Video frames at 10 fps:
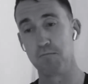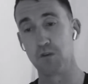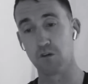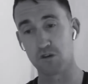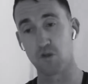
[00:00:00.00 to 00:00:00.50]

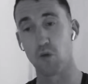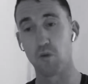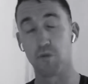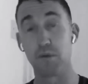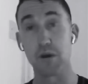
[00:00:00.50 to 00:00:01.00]
Your
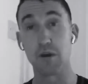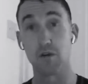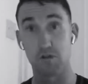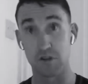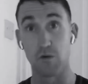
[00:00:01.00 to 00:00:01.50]
score would be
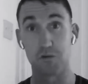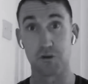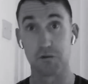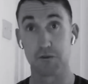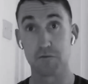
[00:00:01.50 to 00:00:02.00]
your slowest
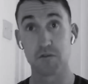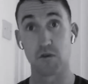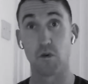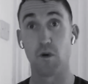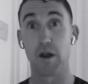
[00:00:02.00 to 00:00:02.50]
round.
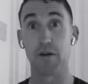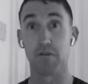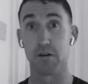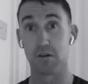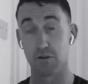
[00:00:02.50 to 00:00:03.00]
So
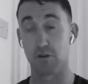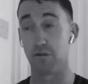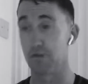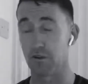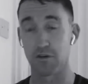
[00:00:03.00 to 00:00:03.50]
whatever it took you,
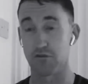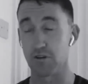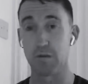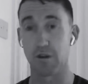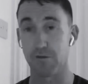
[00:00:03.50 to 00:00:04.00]
if it took you
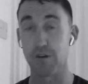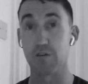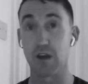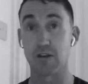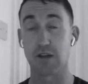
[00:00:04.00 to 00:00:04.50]
3 minutes
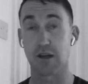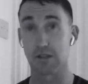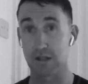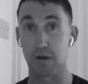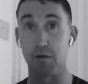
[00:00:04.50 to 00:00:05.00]
58
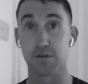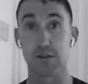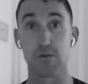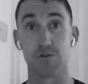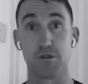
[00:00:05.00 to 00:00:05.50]
seconds, that'll be your
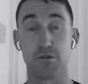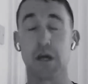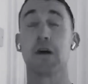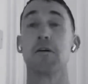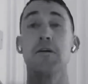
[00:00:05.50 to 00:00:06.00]
slowest round.
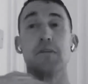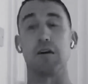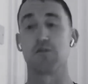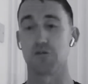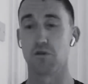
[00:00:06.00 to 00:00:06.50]

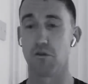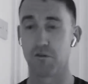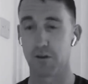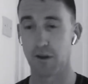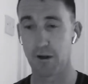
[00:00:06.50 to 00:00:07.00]
That's your score
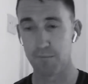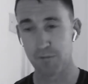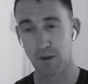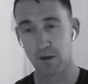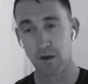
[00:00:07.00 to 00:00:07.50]
for today.
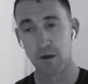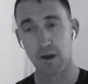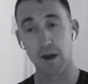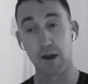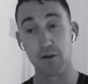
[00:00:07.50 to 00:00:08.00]

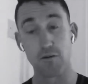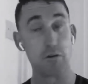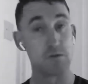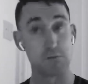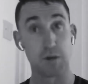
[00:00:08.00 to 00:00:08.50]
Your
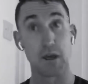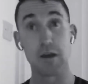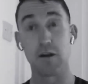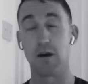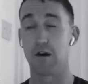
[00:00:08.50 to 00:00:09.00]
rounds will
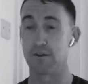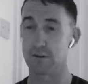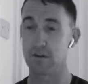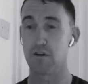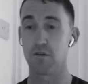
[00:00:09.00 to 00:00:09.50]
begin on
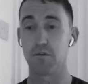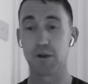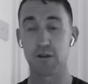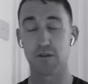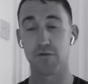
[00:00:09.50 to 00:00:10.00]
0
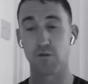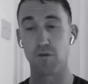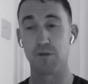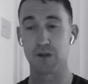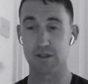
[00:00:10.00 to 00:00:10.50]
minutes,
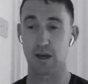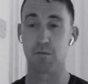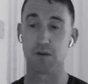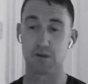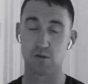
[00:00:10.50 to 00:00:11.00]
4 minutes, 8
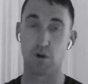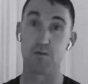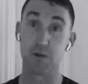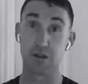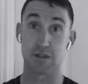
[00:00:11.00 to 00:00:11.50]
minutes, 12
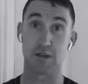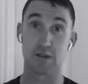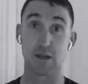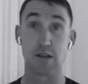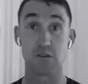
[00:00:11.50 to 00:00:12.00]
minutes,
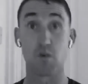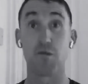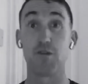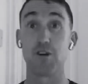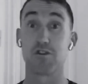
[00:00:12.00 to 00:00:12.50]
16. So we're
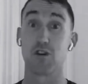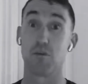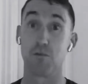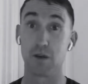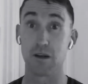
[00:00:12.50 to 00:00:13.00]
finished
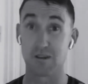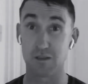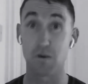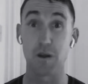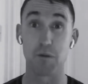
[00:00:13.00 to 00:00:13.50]
up really. It's a
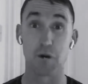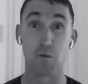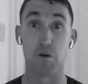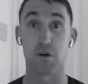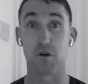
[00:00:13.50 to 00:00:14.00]
20-minute
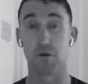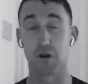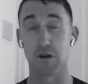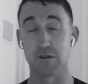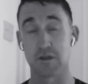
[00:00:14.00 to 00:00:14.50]
workout,
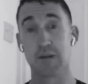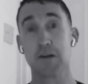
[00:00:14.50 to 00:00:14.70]
guys.